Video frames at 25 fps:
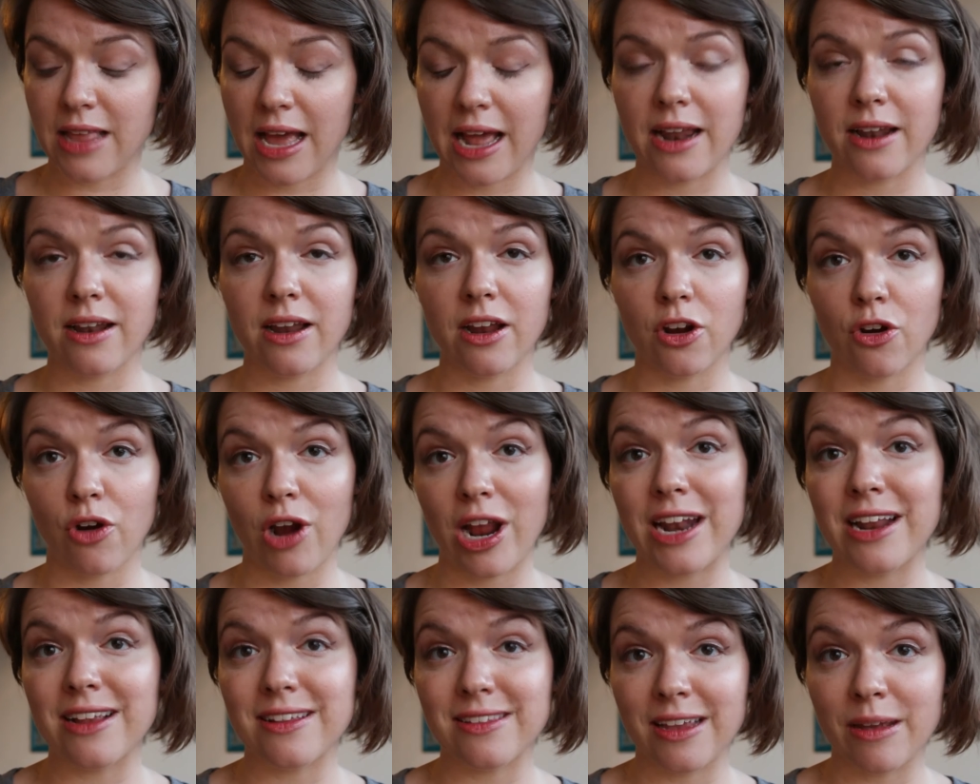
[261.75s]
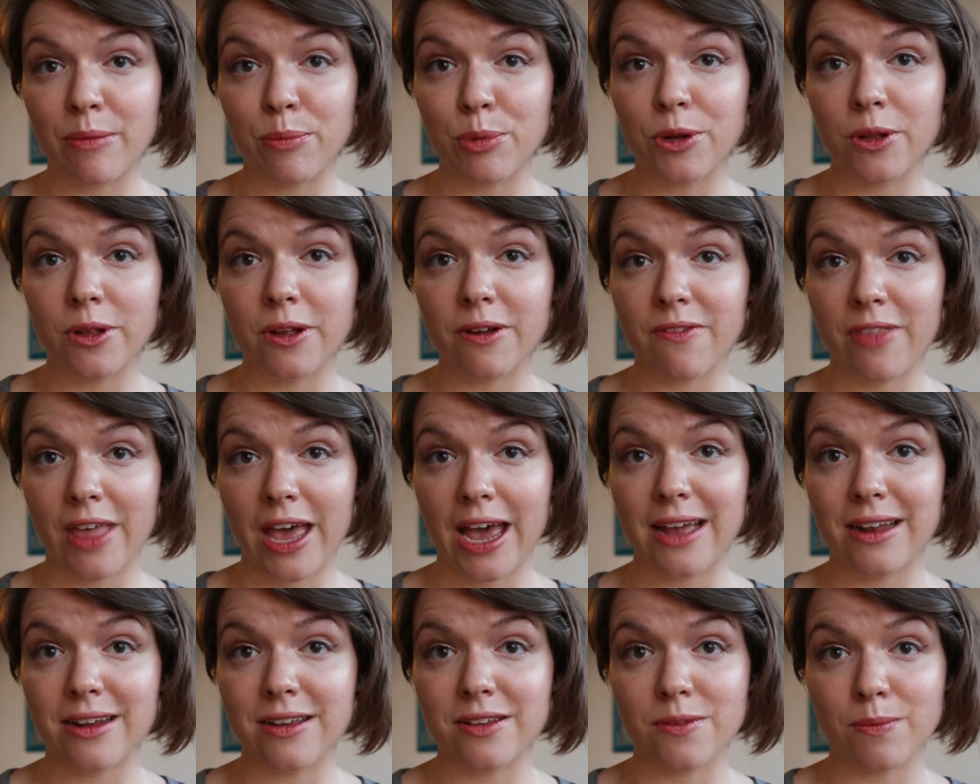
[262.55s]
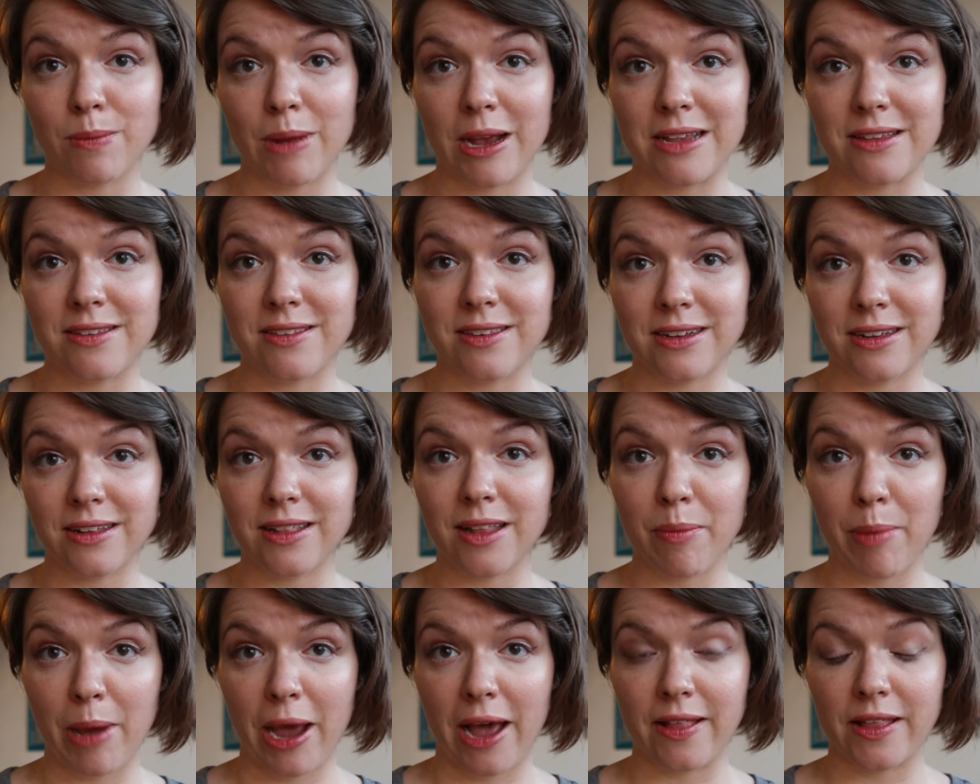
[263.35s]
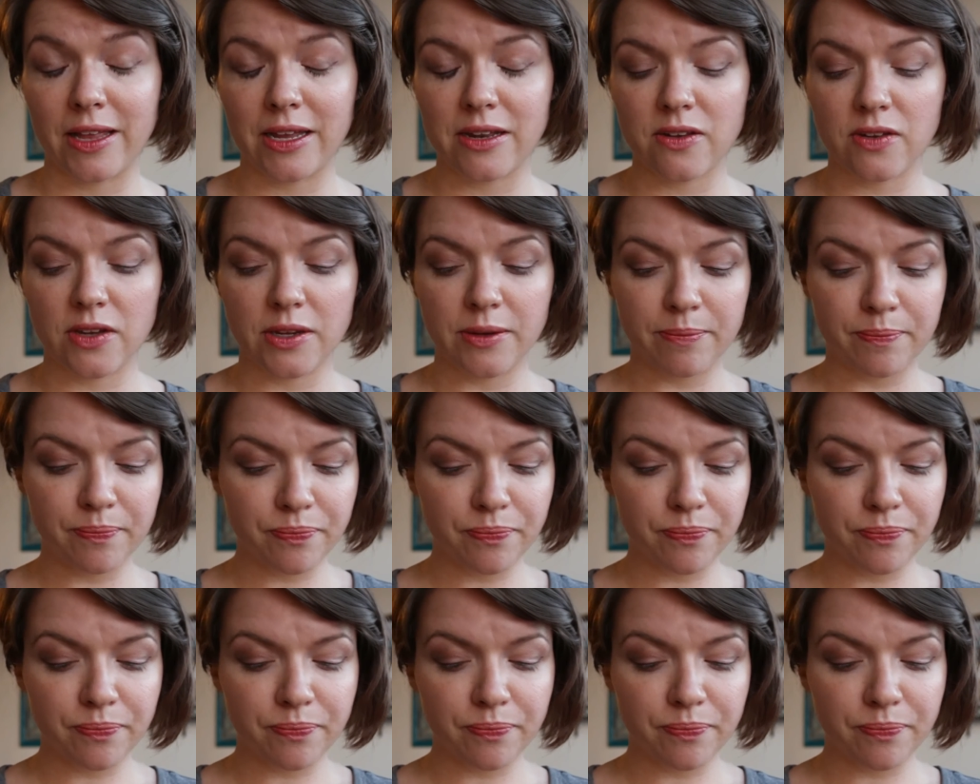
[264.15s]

That great example of that is my Stila palette.